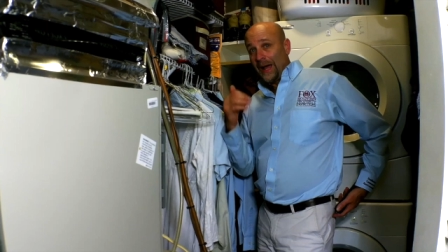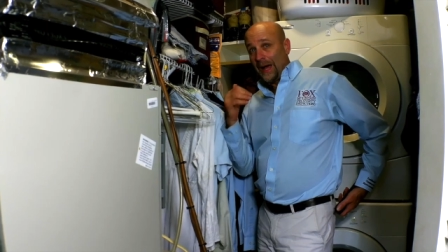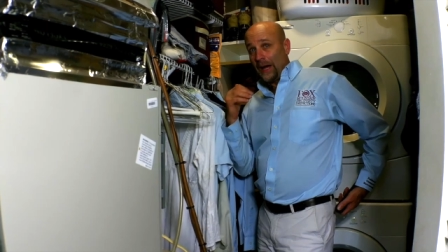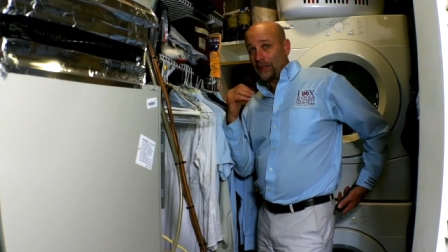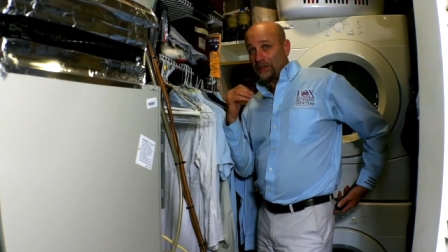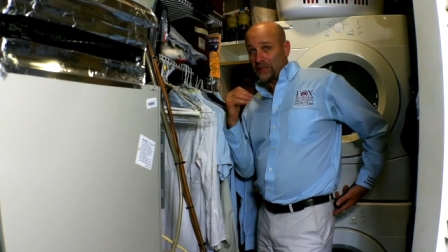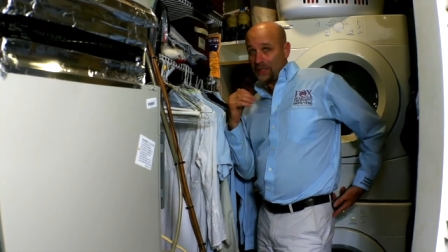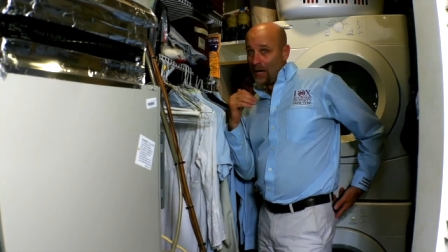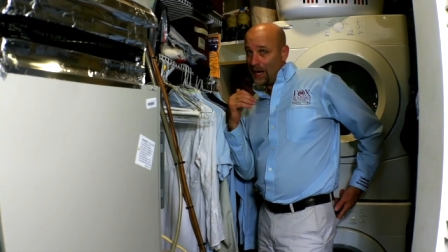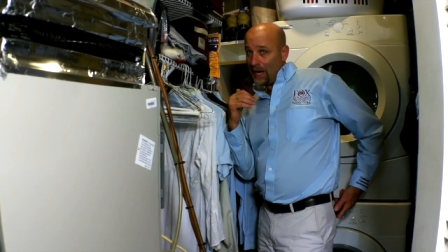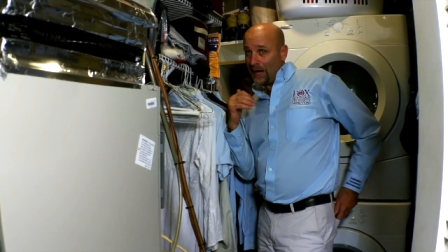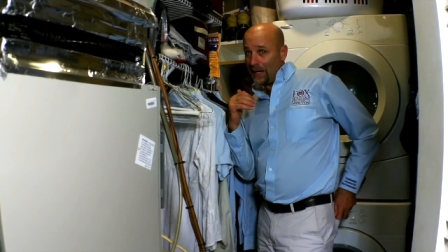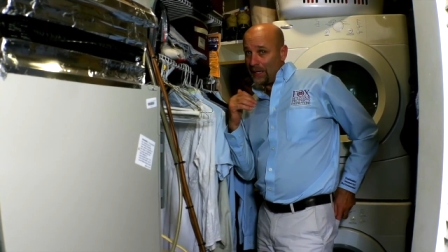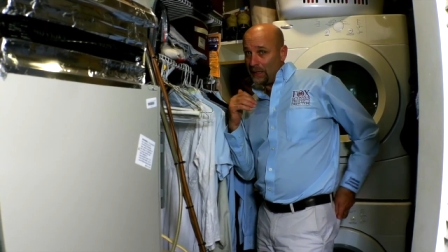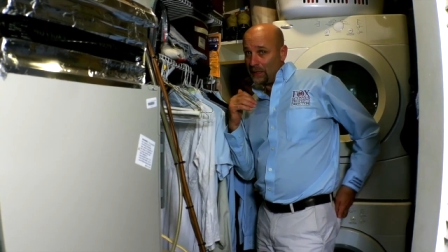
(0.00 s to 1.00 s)

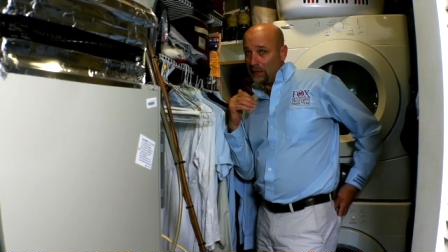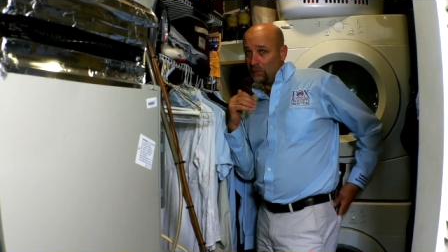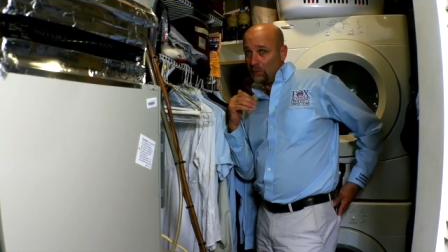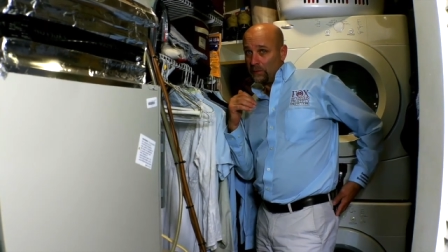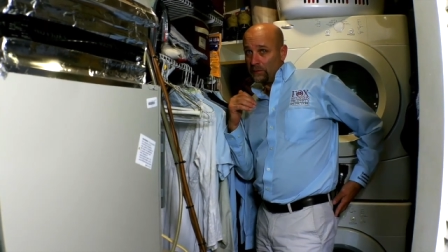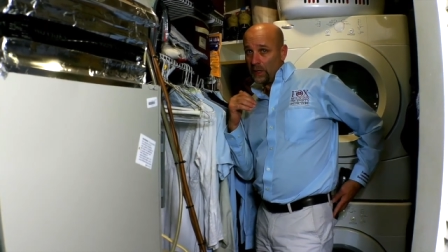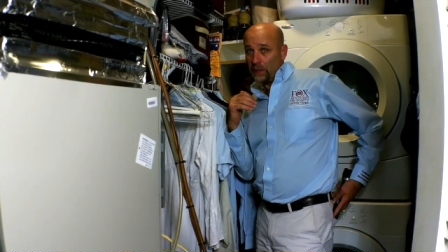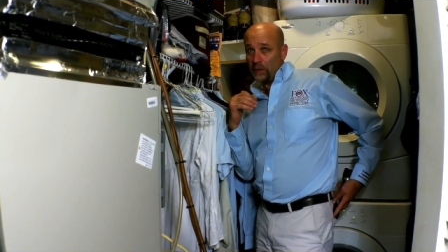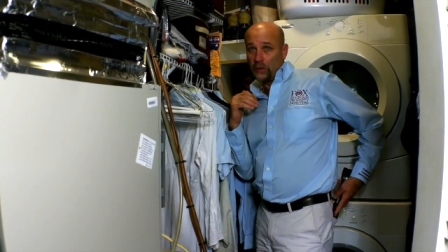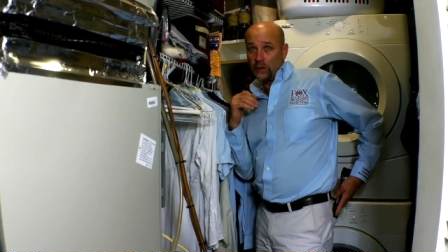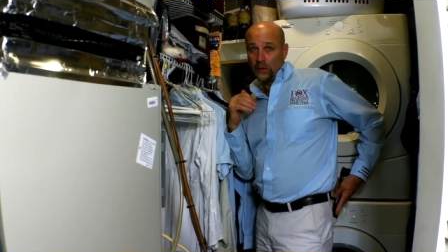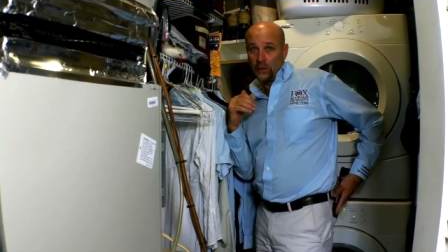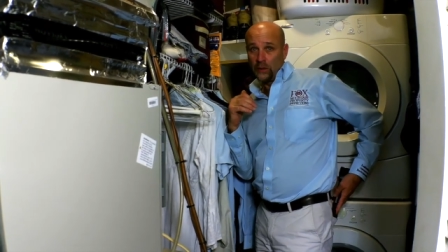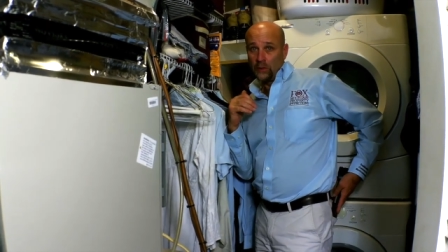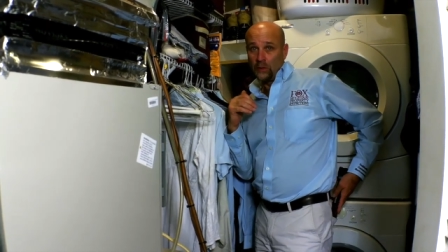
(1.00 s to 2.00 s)
outside we've got a
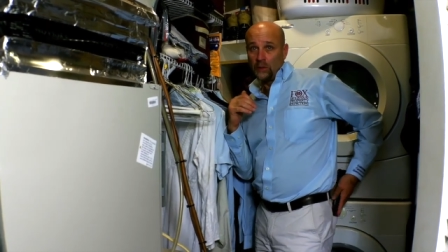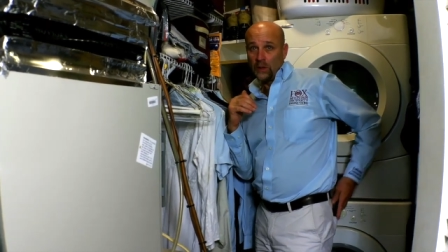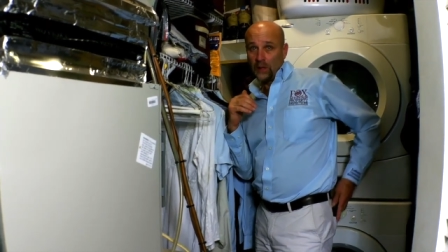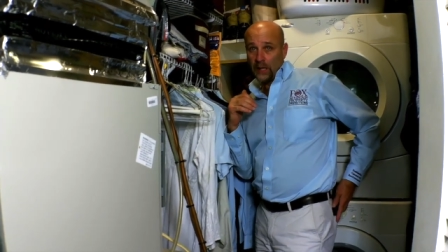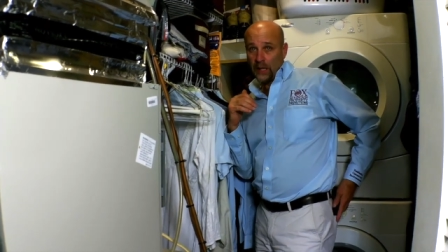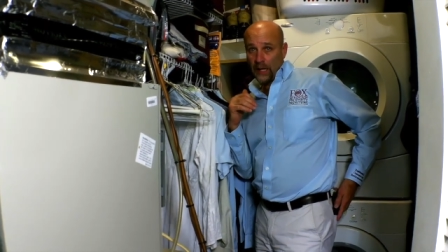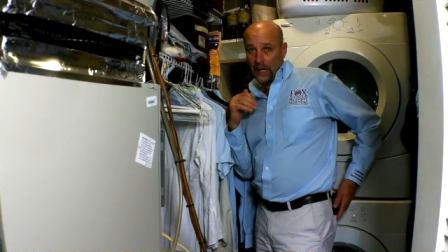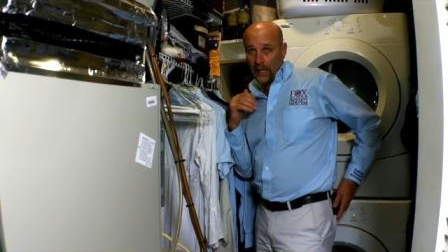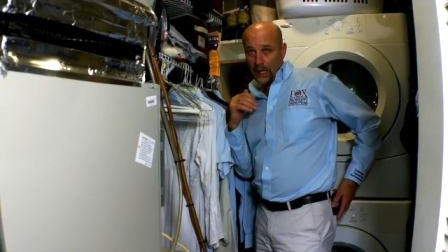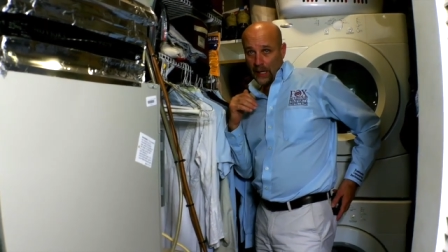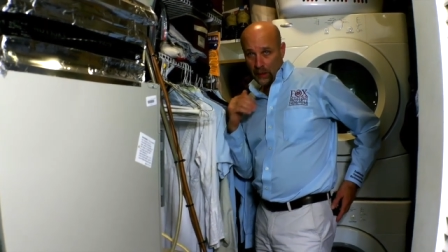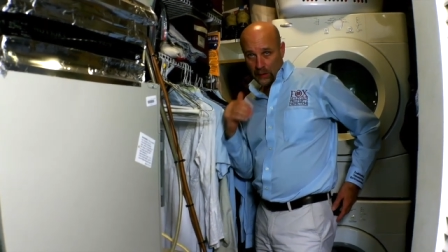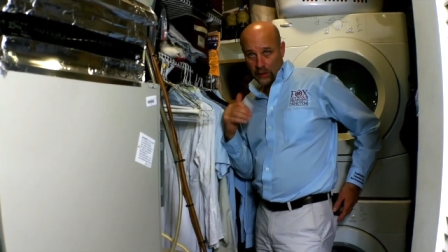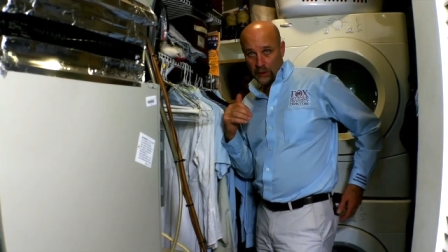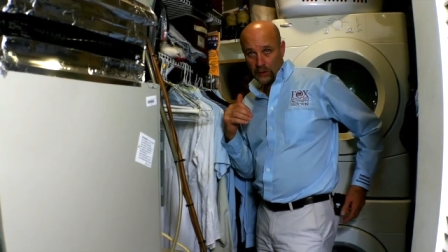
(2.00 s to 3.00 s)
new
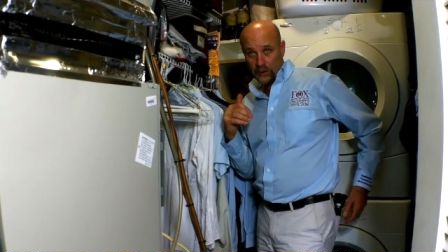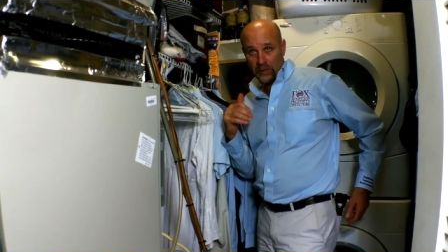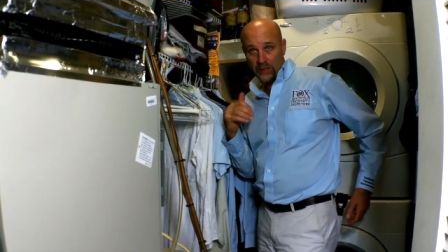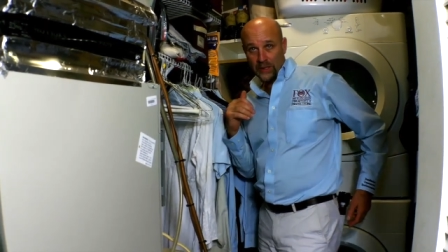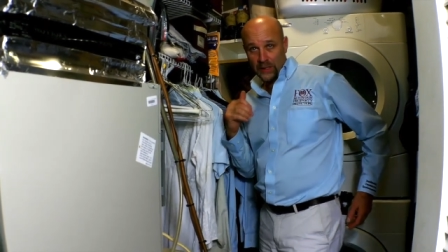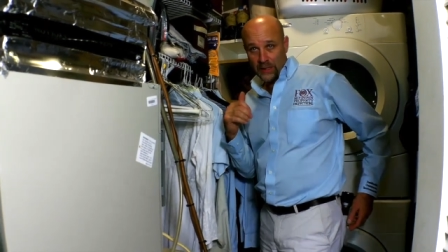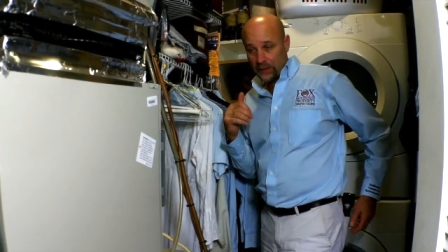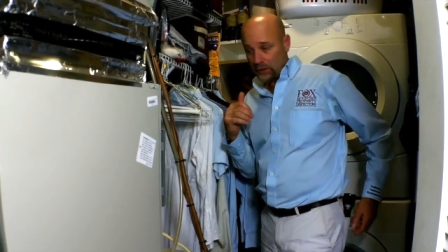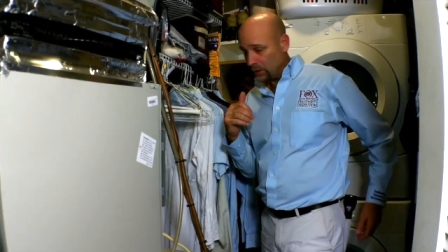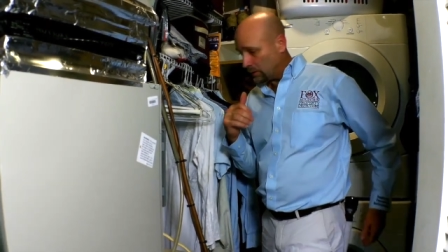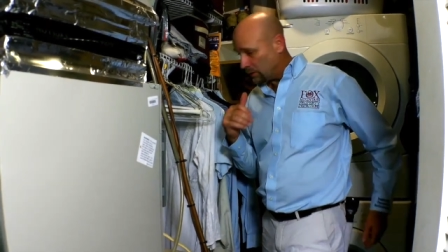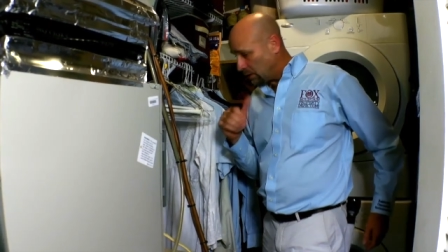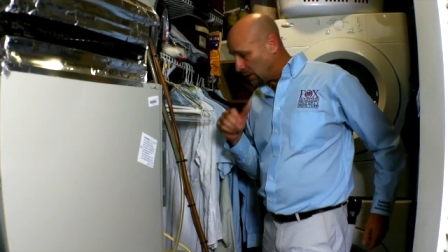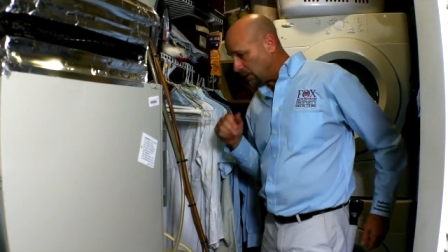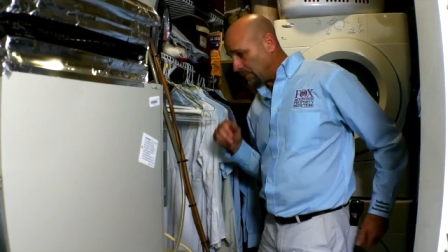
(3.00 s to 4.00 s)
air conditioning condensing
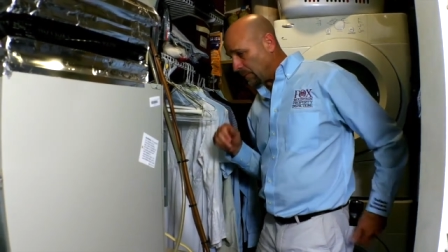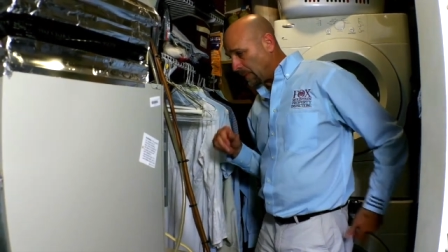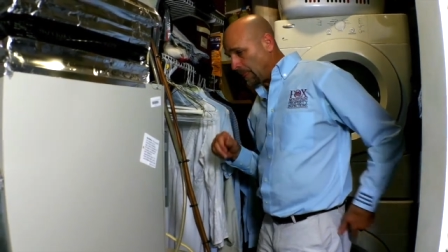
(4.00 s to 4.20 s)
unit.